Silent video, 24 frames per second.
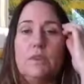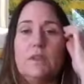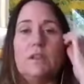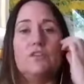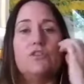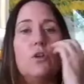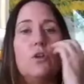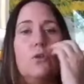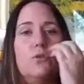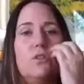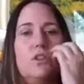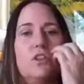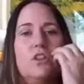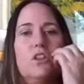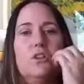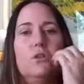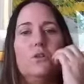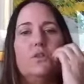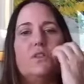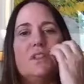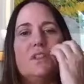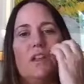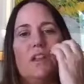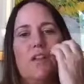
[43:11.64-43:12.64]
showed the
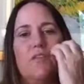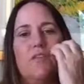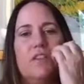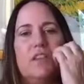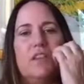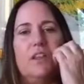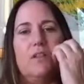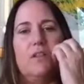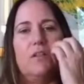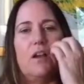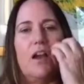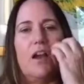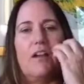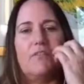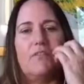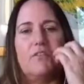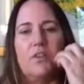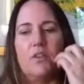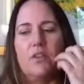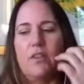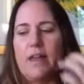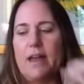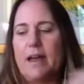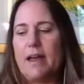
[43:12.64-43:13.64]
noose and everything after
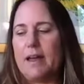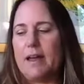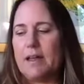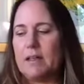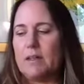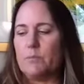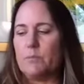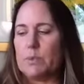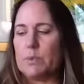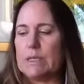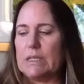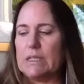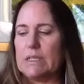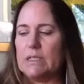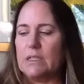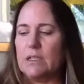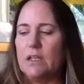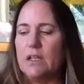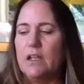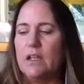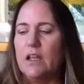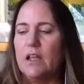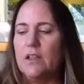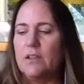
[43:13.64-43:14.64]
that. But
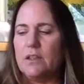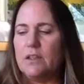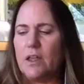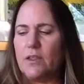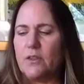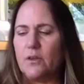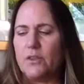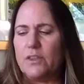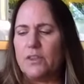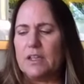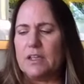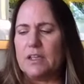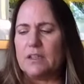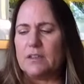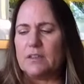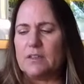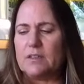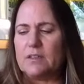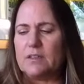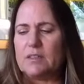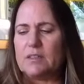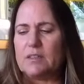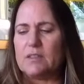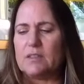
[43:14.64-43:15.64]
the other thing
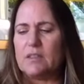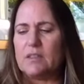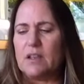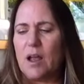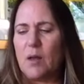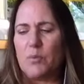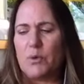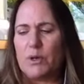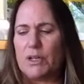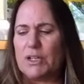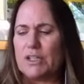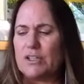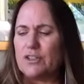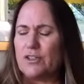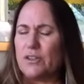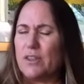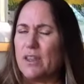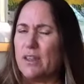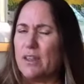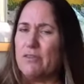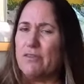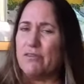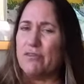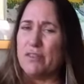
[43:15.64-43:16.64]
is, I'm pretty sure
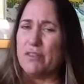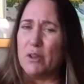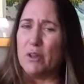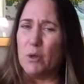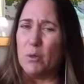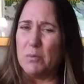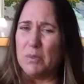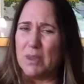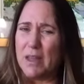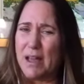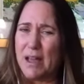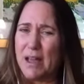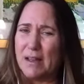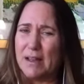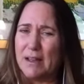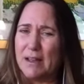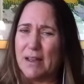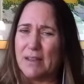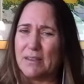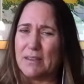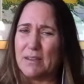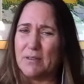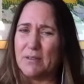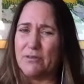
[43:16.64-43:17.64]
they filmed that
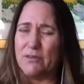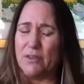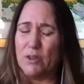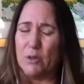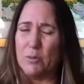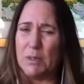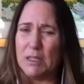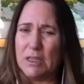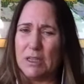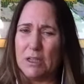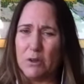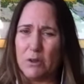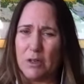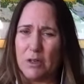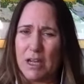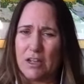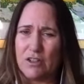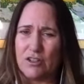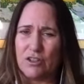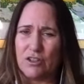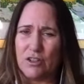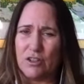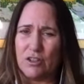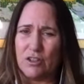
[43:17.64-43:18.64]
at the filming
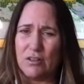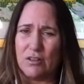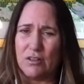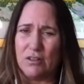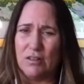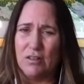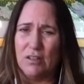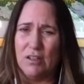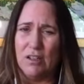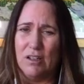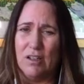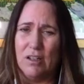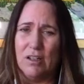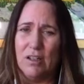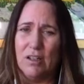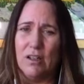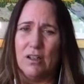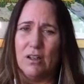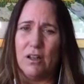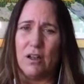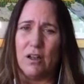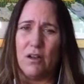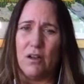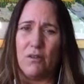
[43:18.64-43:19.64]
location
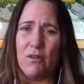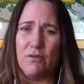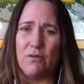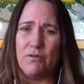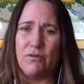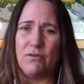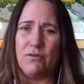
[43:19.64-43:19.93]
of